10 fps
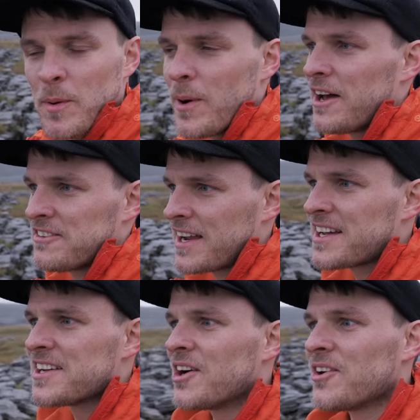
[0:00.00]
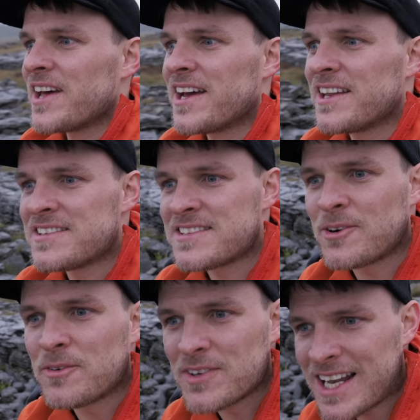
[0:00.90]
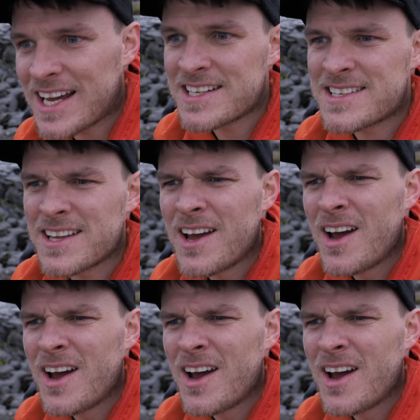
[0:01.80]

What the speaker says: about a second ago there, this sort of light.